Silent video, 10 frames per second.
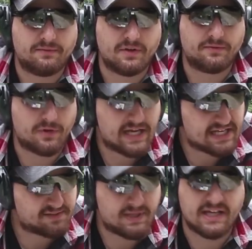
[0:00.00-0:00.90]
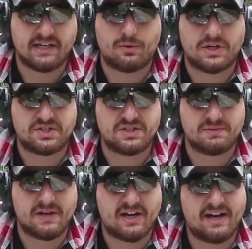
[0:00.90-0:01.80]
feel free to ask me any questions
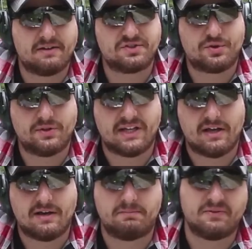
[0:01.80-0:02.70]
about how it's holding up,